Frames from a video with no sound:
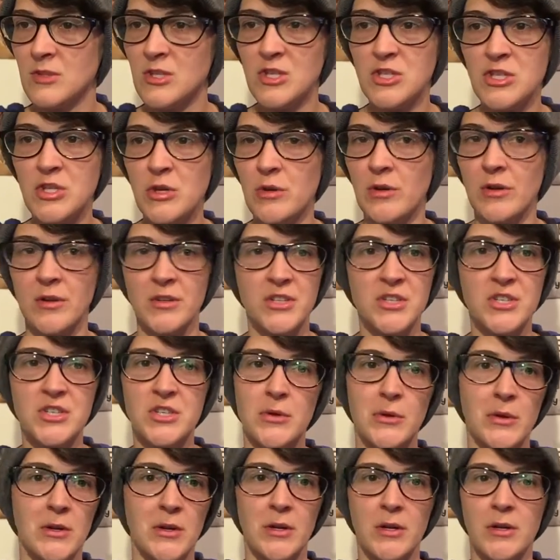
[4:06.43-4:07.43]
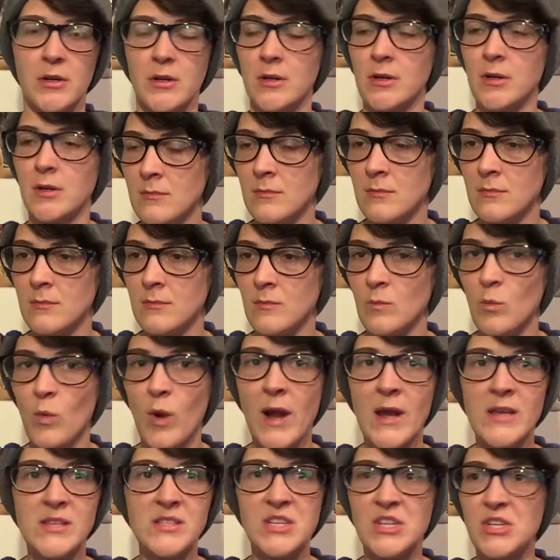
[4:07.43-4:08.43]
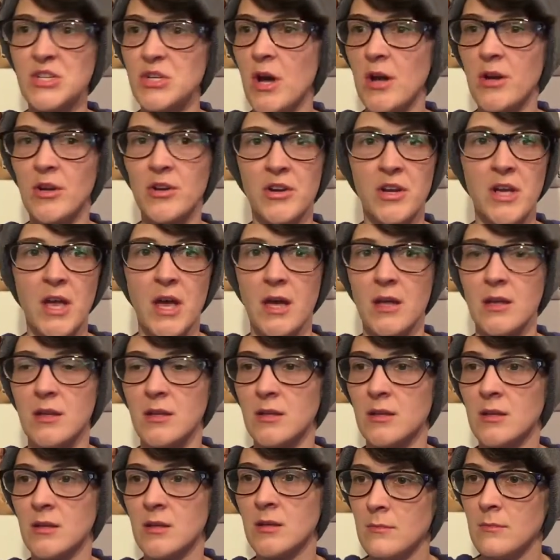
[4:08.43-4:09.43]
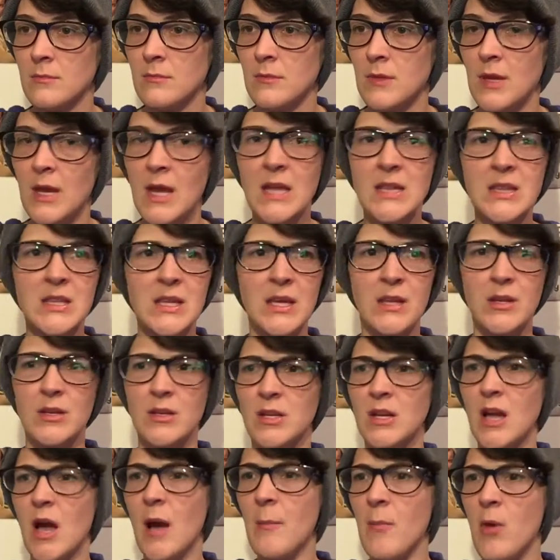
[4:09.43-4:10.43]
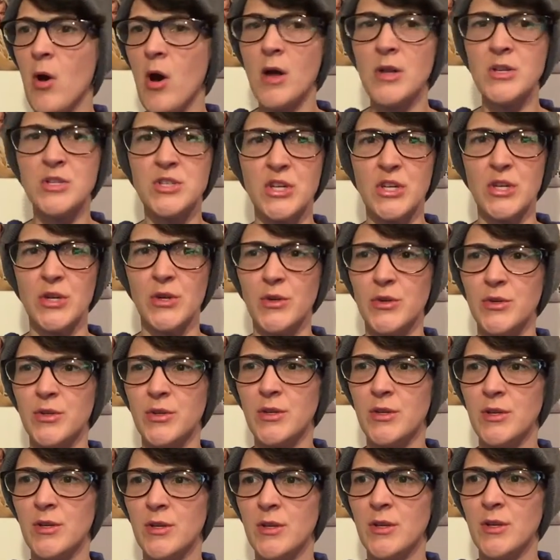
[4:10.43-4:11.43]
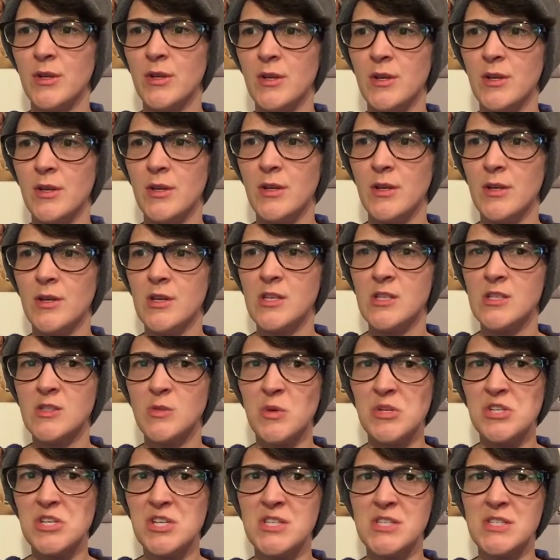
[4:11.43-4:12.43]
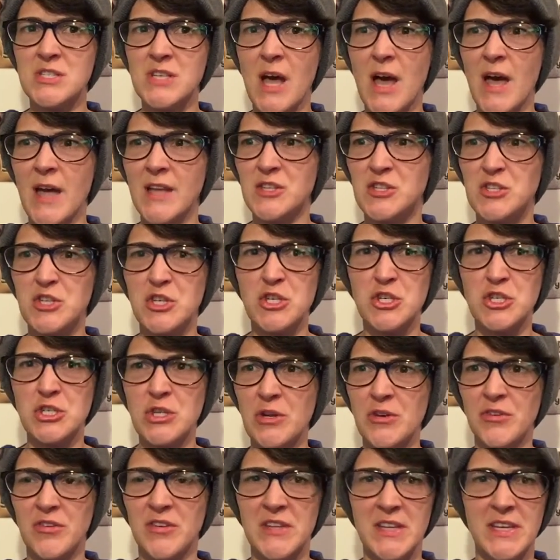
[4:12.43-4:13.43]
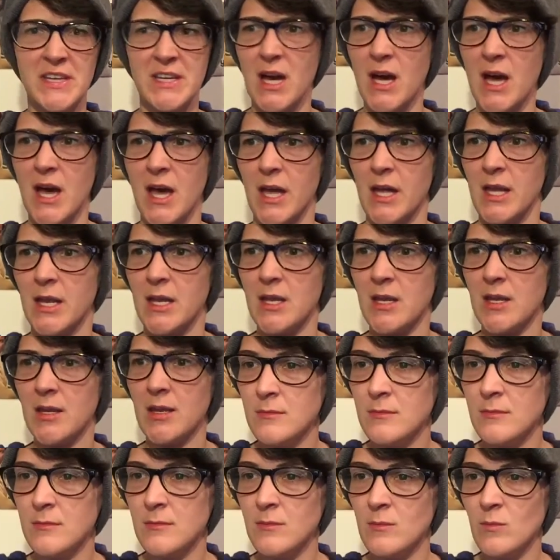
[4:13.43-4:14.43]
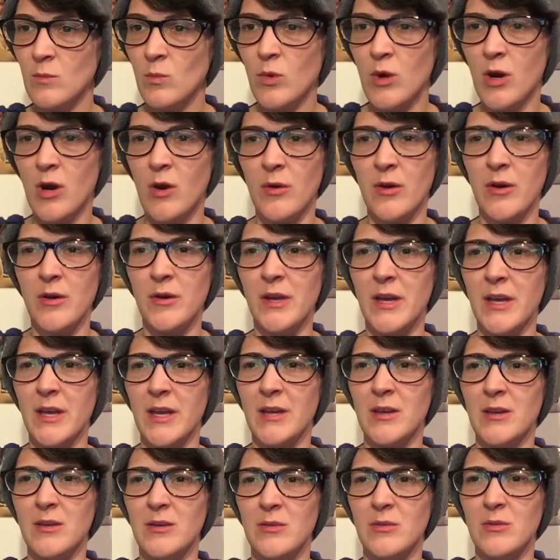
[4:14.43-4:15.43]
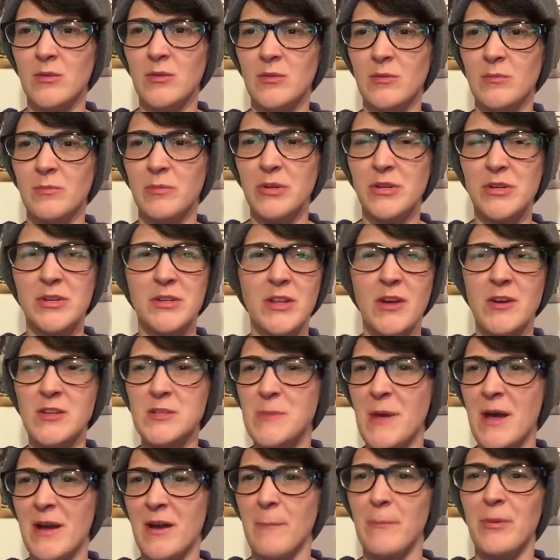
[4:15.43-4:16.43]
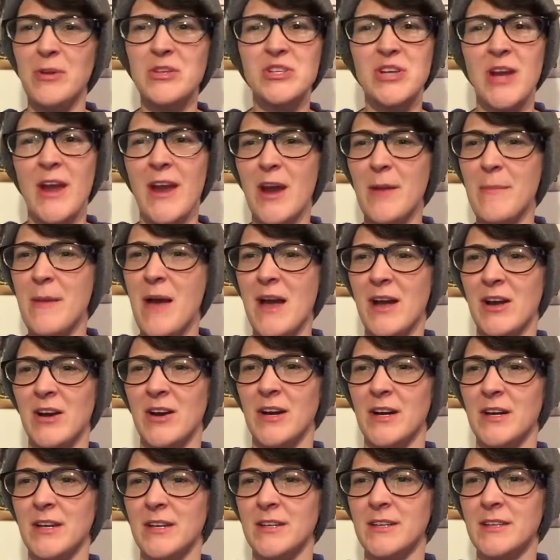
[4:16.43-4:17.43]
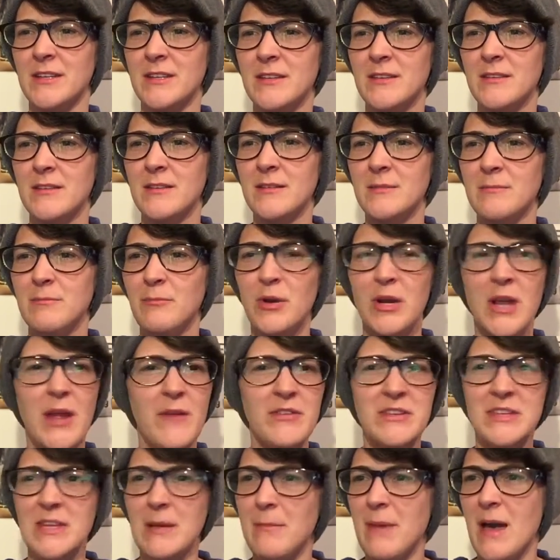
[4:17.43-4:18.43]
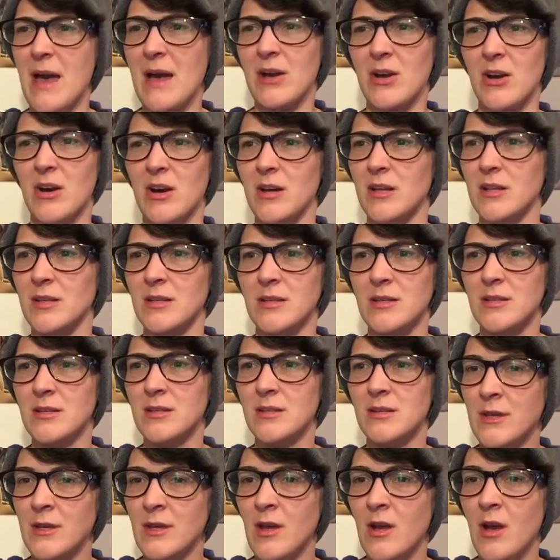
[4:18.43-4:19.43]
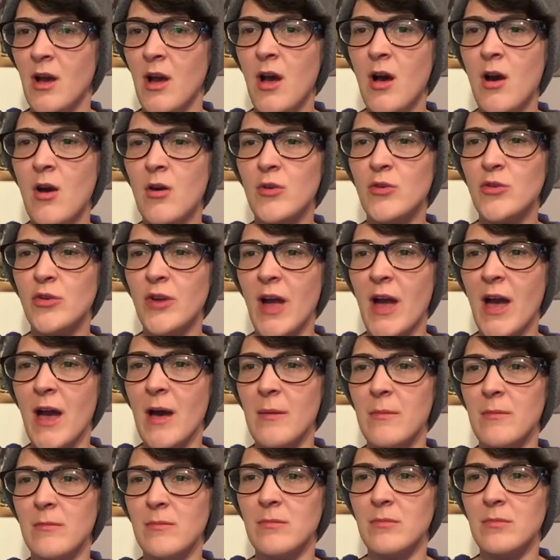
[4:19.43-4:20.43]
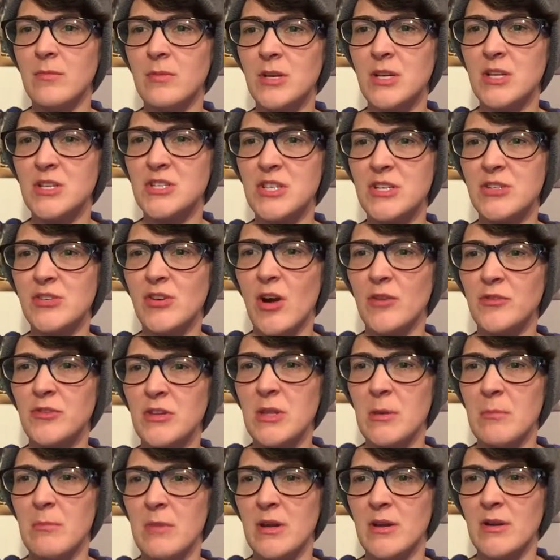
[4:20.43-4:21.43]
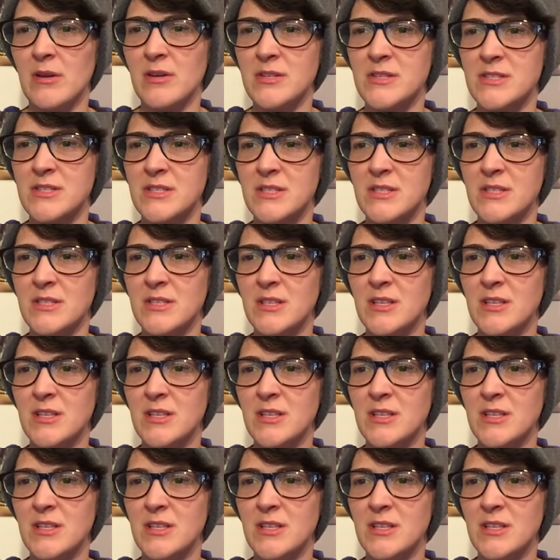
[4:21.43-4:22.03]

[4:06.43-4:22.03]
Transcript: Just shoot her. Just shoot her. Why hasn't he shot her yet? Ethan, come on, dude. Switching sides? Just shoot her in the gut. Whoa, okay. Put your clothes back on. Put your hair back on. Put everything back on. Oh, crap. Can she crawl through the mirrors?